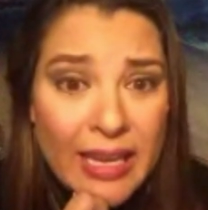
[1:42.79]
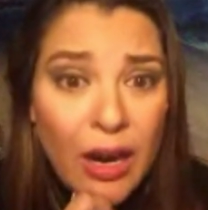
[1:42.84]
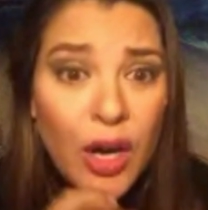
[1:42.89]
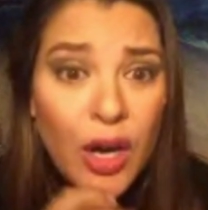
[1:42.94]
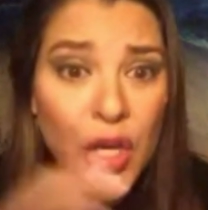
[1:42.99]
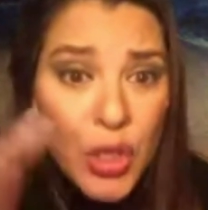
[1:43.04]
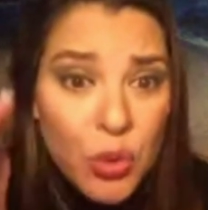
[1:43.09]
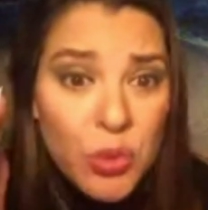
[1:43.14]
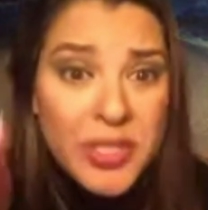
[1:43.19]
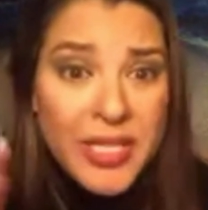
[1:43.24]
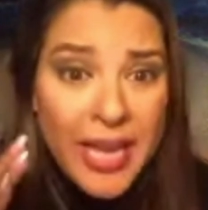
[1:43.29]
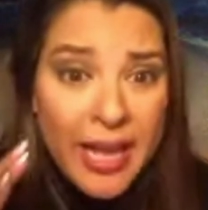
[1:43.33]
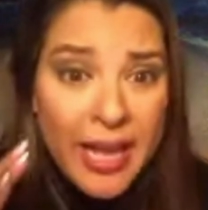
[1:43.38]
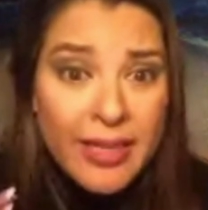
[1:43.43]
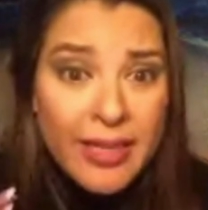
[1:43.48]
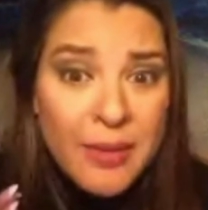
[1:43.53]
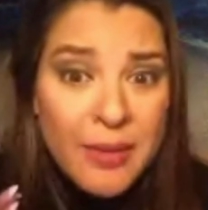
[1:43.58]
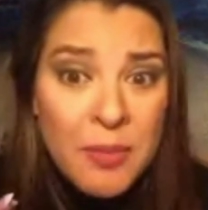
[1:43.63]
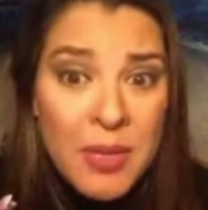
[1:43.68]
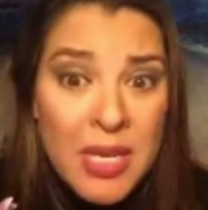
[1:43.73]
Are you
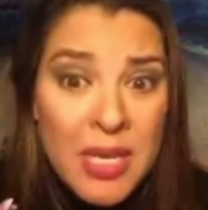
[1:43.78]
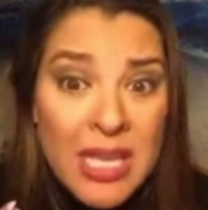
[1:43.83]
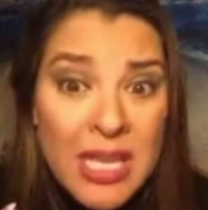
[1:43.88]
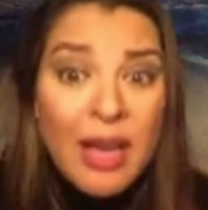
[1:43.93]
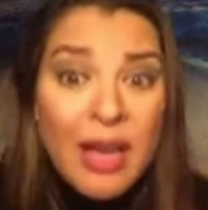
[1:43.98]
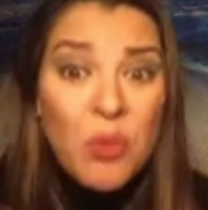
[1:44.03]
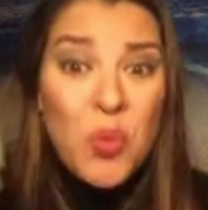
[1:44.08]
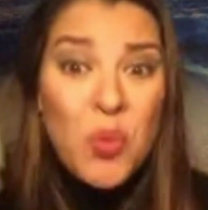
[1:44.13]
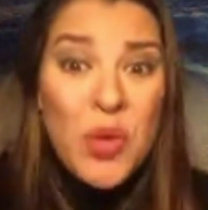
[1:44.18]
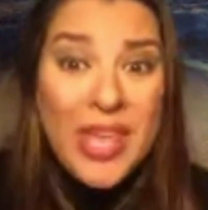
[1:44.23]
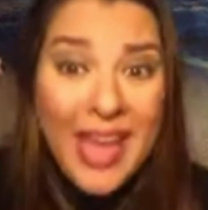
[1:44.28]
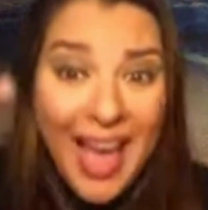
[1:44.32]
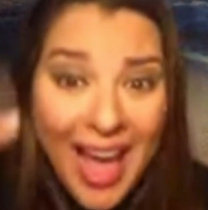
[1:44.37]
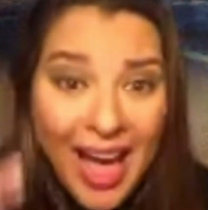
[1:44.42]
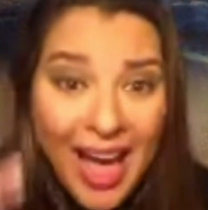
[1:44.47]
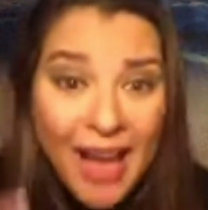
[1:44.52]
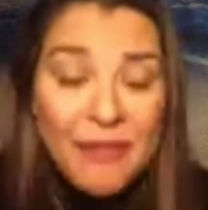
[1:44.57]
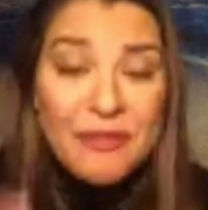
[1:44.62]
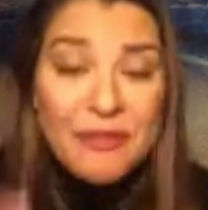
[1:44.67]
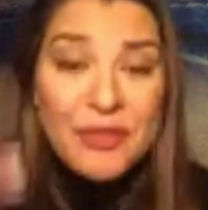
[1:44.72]
telling me that we
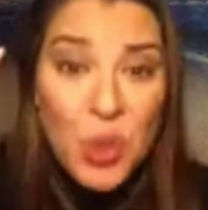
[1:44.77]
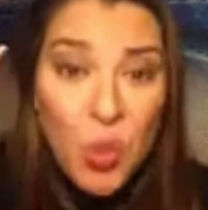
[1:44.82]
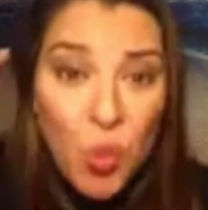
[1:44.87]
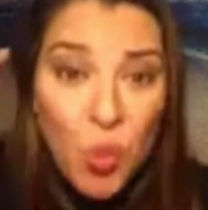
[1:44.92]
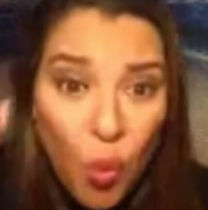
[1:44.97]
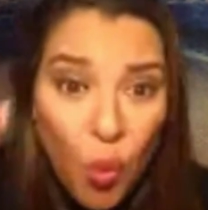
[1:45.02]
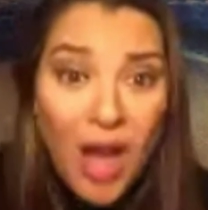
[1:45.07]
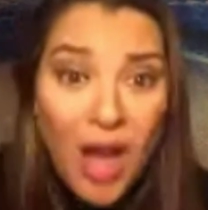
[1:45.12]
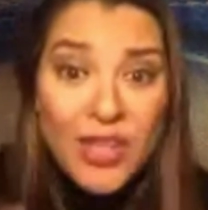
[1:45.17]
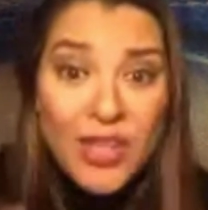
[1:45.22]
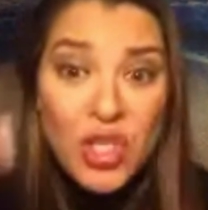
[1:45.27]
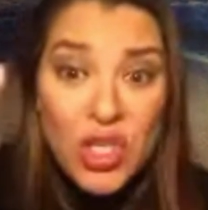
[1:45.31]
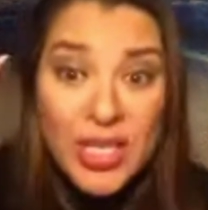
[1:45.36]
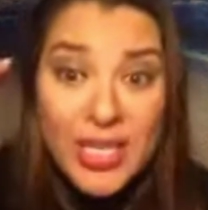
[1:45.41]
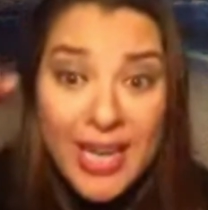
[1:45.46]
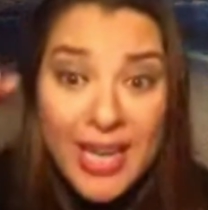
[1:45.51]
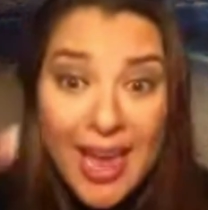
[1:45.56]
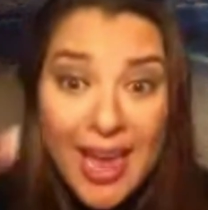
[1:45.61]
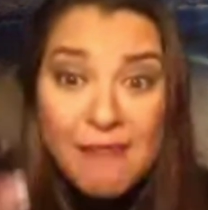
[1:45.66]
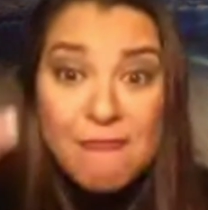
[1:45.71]
have to wash it
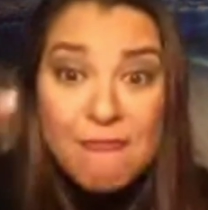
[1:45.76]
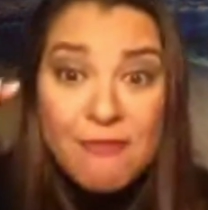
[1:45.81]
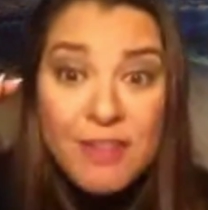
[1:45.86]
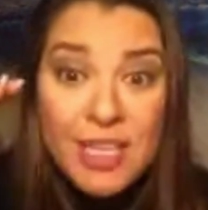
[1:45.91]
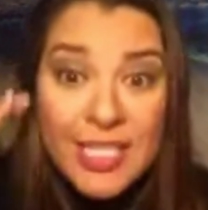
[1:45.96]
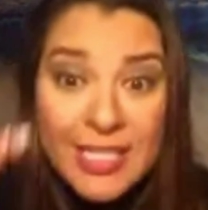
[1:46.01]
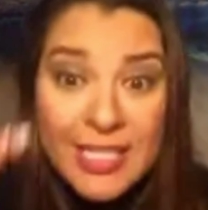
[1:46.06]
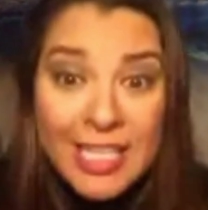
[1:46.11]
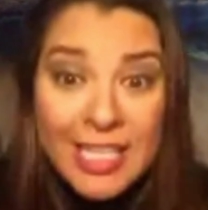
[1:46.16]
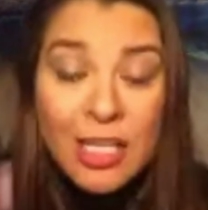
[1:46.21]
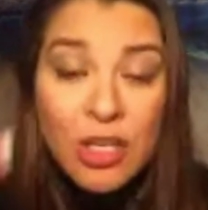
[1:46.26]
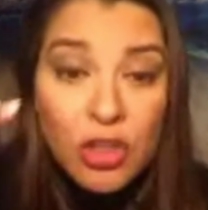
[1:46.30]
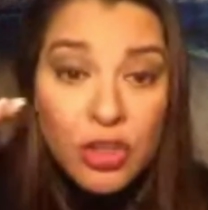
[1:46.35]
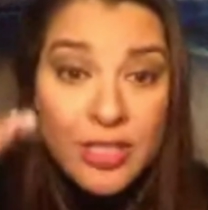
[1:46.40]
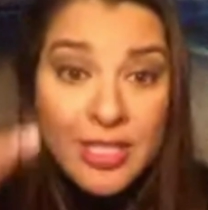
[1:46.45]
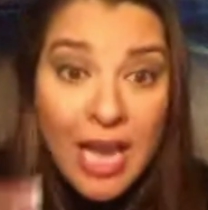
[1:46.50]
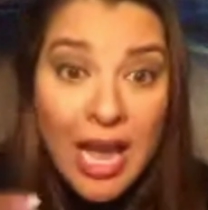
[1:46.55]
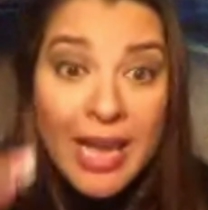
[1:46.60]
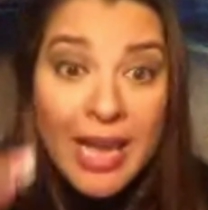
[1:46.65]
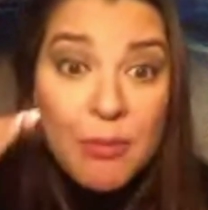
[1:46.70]
every single
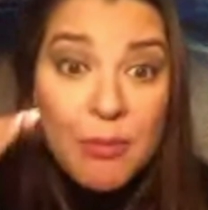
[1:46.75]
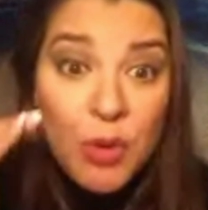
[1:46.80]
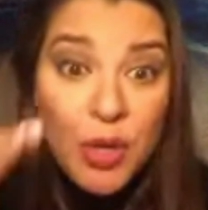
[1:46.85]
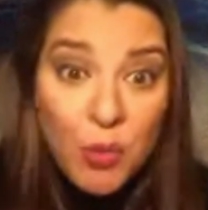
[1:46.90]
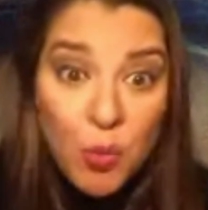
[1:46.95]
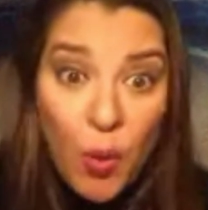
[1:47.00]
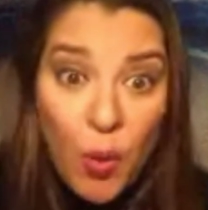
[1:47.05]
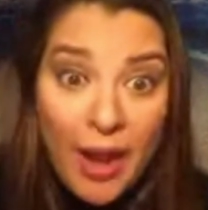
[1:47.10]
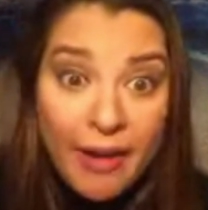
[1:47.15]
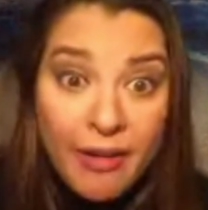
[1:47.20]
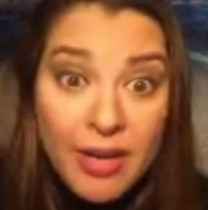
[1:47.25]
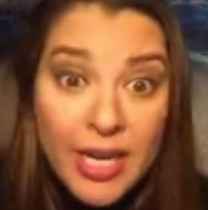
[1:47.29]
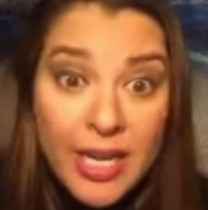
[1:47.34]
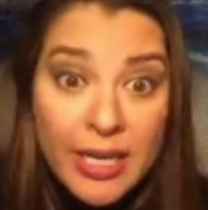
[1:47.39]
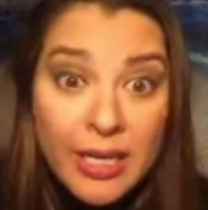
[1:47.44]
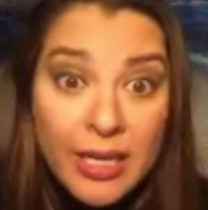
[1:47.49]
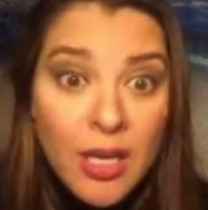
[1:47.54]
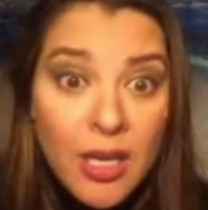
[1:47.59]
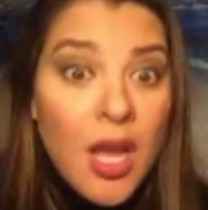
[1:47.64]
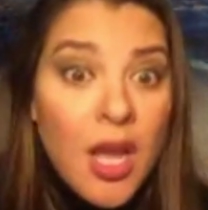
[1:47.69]
time we wear it?
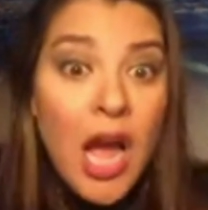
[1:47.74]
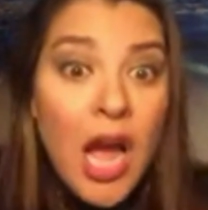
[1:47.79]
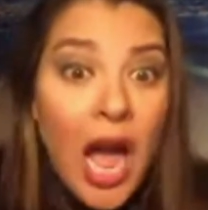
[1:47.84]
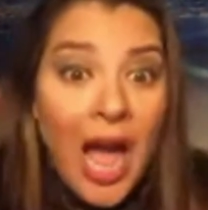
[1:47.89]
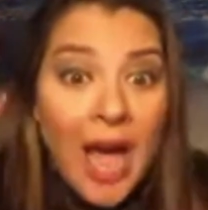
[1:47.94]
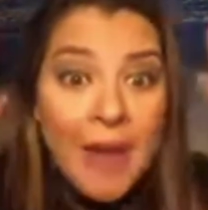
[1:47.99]
I'm